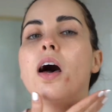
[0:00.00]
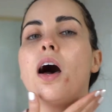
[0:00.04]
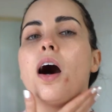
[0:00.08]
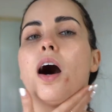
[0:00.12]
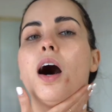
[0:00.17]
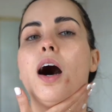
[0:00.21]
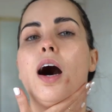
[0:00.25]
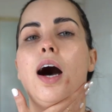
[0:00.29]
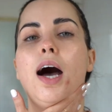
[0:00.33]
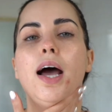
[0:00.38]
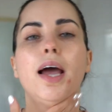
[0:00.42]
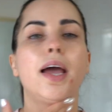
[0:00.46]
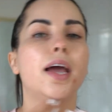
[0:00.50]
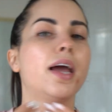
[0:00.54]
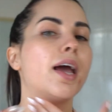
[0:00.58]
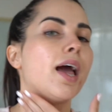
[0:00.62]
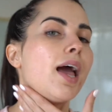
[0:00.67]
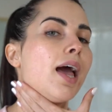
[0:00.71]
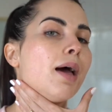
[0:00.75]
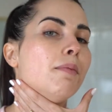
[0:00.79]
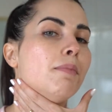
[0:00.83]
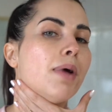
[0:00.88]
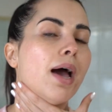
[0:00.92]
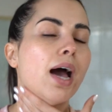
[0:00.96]
I
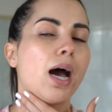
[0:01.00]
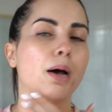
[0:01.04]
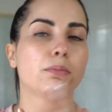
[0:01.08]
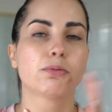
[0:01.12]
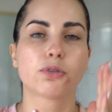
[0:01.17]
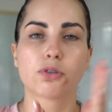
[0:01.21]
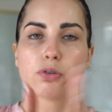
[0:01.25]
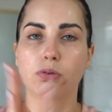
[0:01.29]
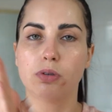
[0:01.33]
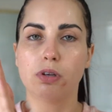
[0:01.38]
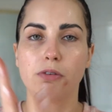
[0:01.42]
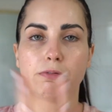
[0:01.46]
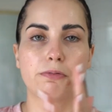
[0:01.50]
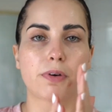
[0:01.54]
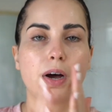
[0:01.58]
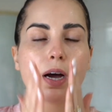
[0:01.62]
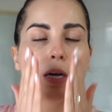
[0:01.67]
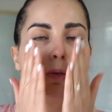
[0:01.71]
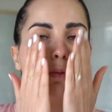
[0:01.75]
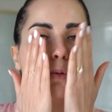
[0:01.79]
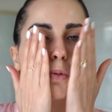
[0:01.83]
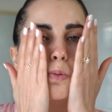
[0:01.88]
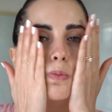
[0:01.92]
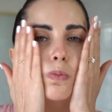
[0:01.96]
am absolutely
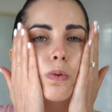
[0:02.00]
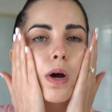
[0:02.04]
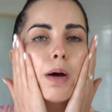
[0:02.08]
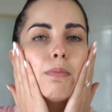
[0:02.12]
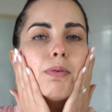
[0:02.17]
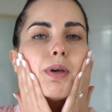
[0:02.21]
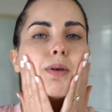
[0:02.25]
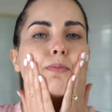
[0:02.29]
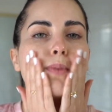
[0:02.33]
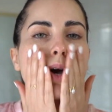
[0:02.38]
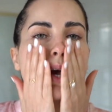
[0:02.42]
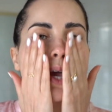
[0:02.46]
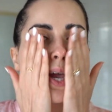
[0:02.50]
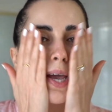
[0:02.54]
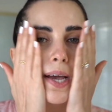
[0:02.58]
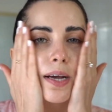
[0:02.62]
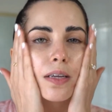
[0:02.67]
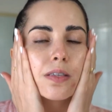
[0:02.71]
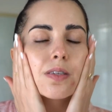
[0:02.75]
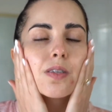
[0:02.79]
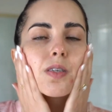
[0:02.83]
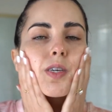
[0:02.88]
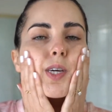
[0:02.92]
fine with rubbing my hands